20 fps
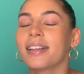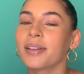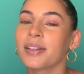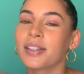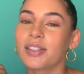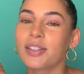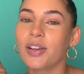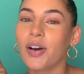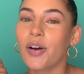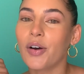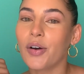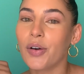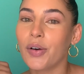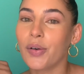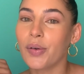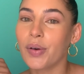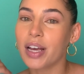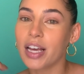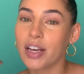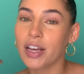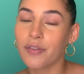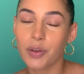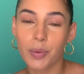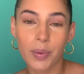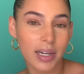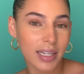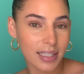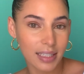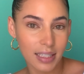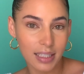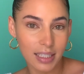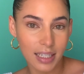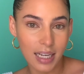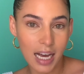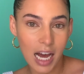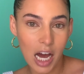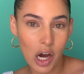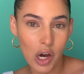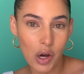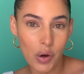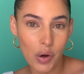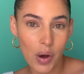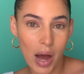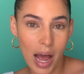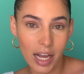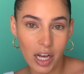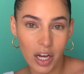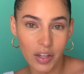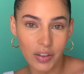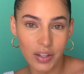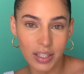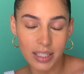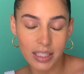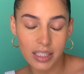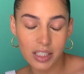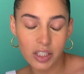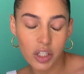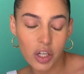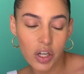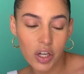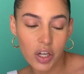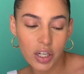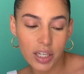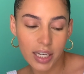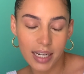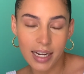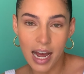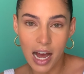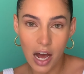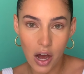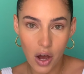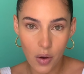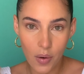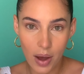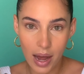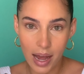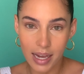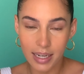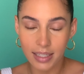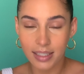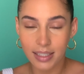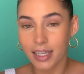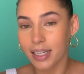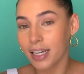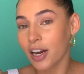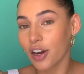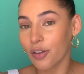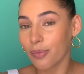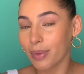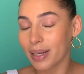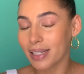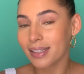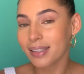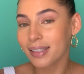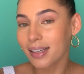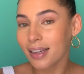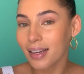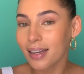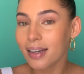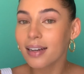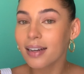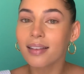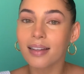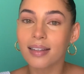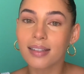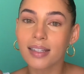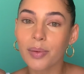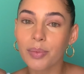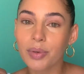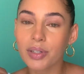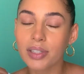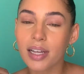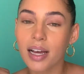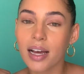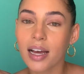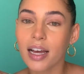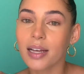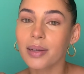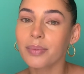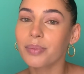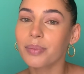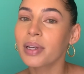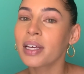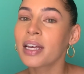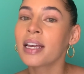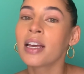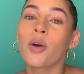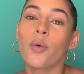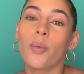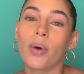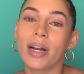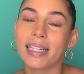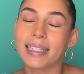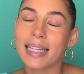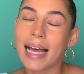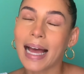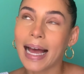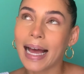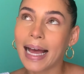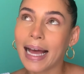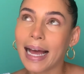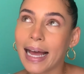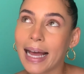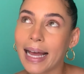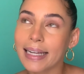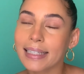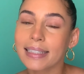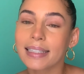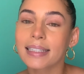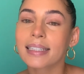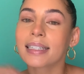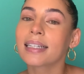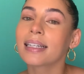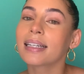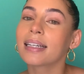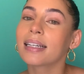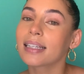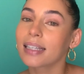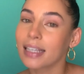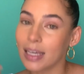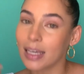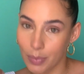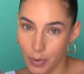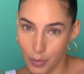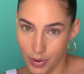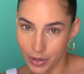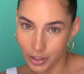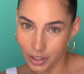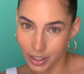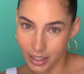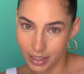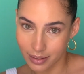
So if you want to see how I got this look and how I take care of my skin in the summertime when it's hot, keep on watching.